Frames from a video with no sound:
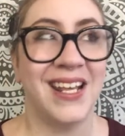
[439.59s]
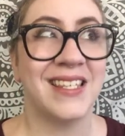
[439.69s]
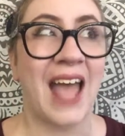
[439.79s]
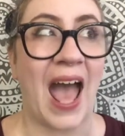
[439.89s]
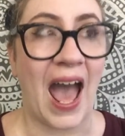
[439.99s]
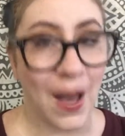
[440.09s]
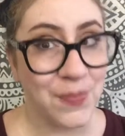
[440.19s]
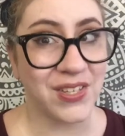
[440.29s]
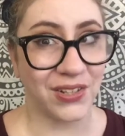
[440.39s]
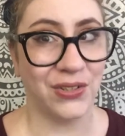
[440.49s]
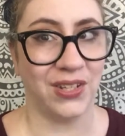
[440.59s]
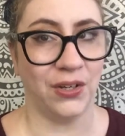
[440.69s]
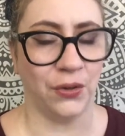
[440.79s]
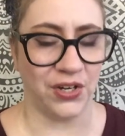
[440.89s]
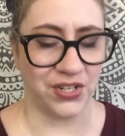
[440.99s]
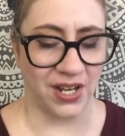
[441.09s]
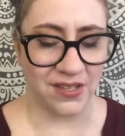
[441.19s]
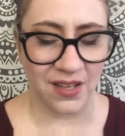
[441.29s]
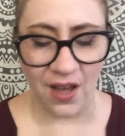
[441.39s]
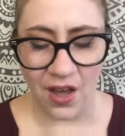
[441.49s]
It's absolutely
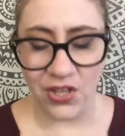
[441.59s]
gorgeous.